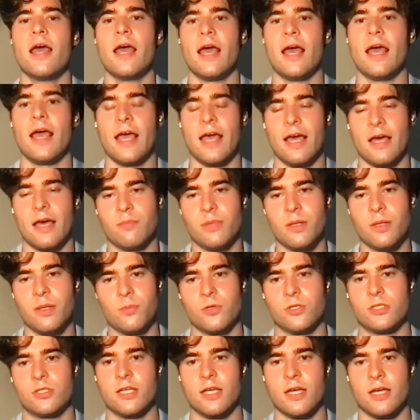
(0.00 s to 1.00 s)
And people
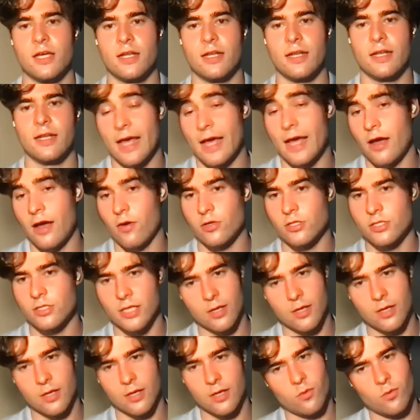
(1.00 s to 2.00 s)
now are
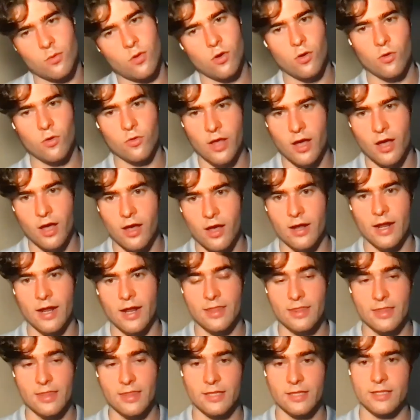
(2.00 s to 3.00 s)
saying, well, hold on,
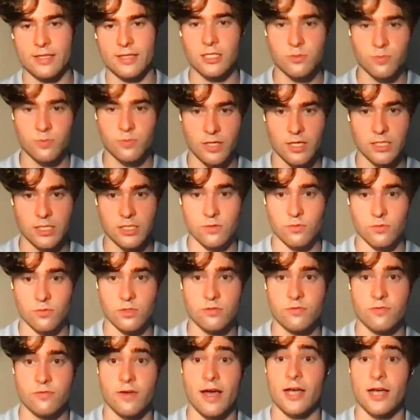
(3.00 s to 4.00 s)
I think that's because it
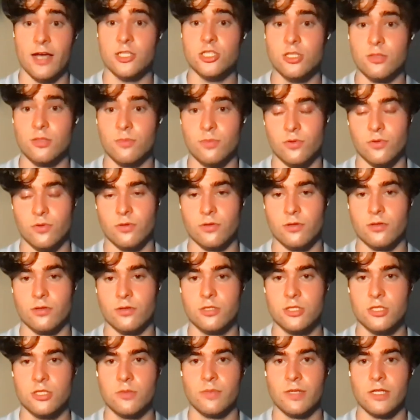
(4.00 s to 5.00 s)
was fashionable
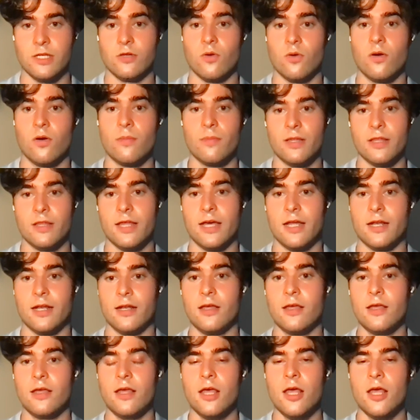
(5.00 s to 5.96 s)
to be Norman then.